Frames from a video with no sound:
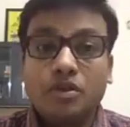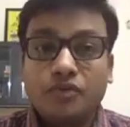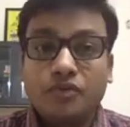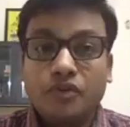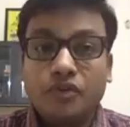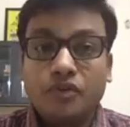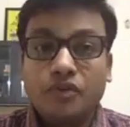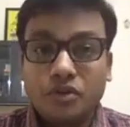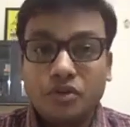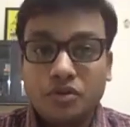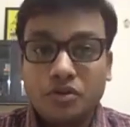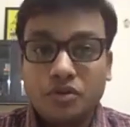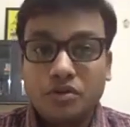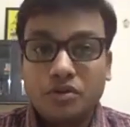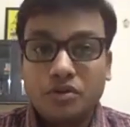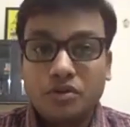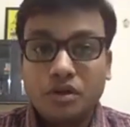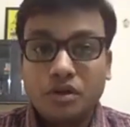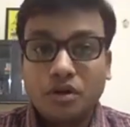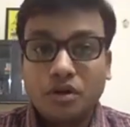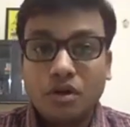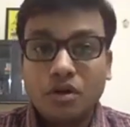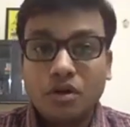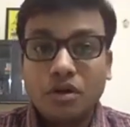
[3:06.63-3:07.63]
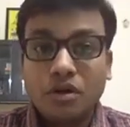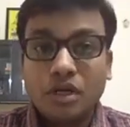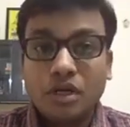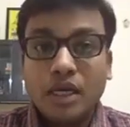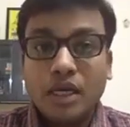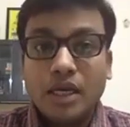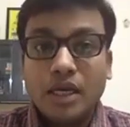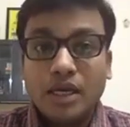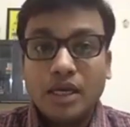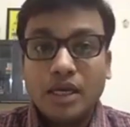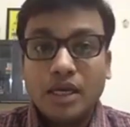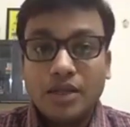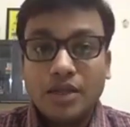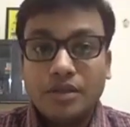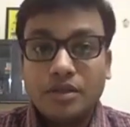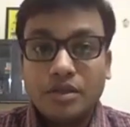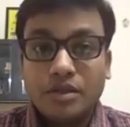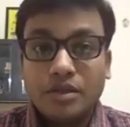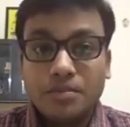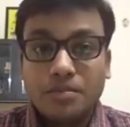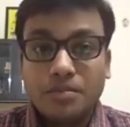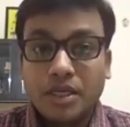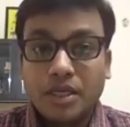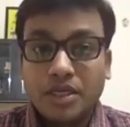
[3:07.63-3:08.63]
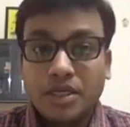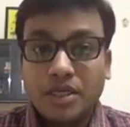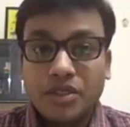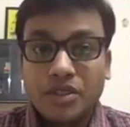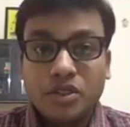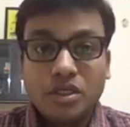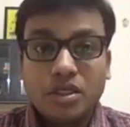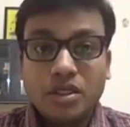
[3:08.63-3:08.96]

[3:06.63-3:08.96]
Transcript: manufacturers a lot in the supply chain,